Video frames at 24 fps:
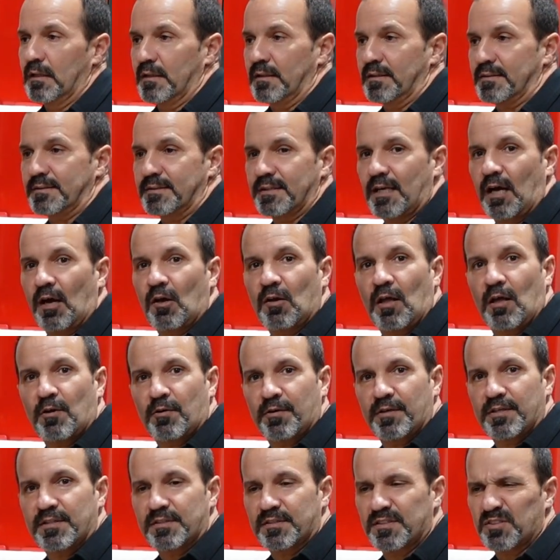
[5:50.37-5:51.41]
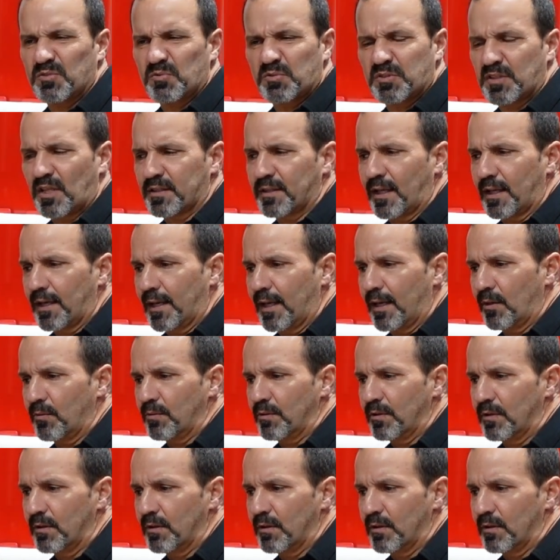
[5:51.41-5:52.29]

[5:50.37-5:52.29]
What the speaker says: let's see how loud it is. This one's not that loud.